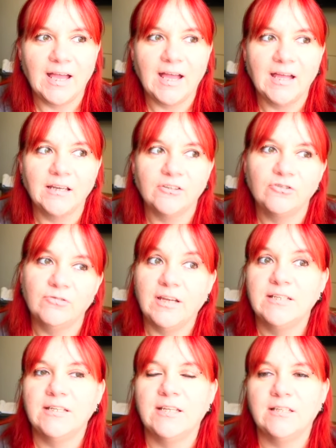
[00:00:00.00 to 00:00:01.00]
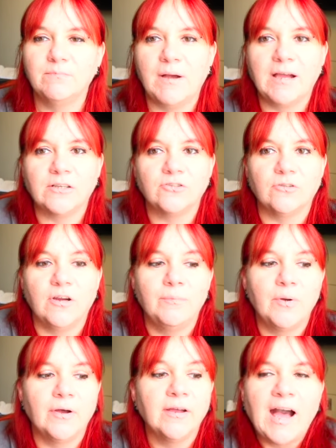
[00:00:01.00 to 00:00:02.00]
and created his backstory.
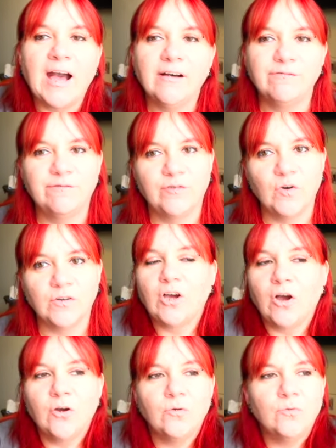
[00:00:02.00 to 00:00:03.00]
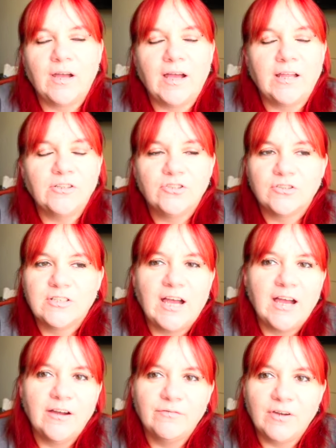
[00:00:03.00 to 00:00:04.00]
But have fun, go and just
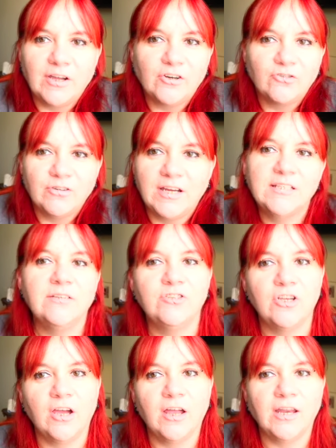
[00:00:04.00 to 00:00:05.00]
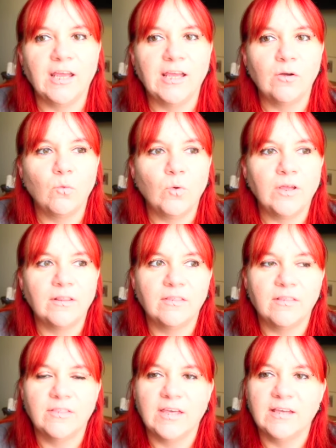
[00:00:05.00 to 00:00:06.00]
have a creative journey
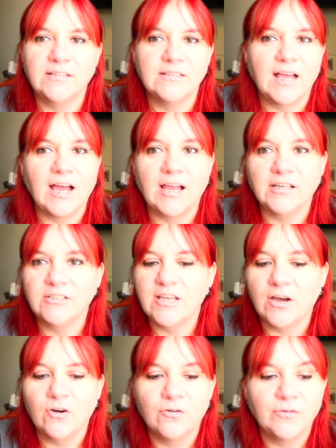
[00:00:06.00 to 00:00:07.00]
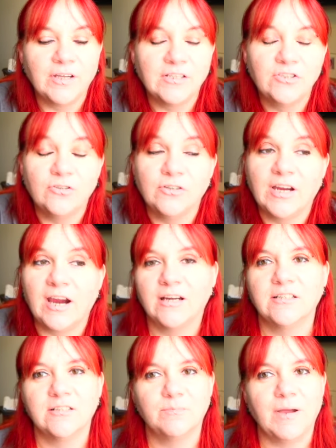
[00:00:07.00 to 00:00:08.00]
with this and delve into your
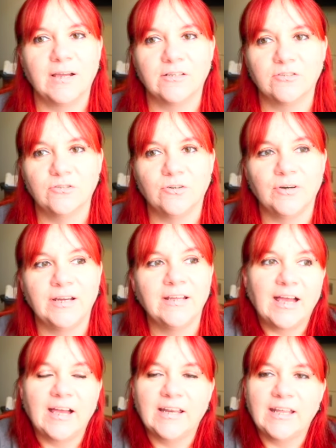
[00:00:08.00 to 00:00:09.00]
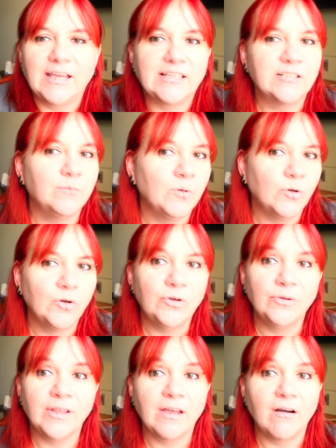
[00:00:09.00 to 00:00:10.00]
character's backstory and explore
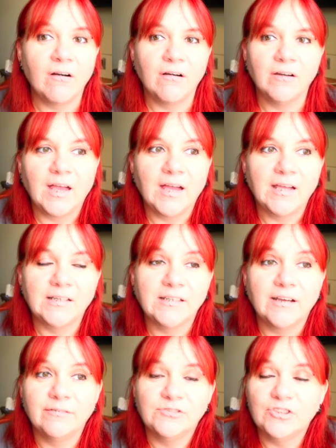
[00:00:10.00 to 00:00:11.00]
who they are, and have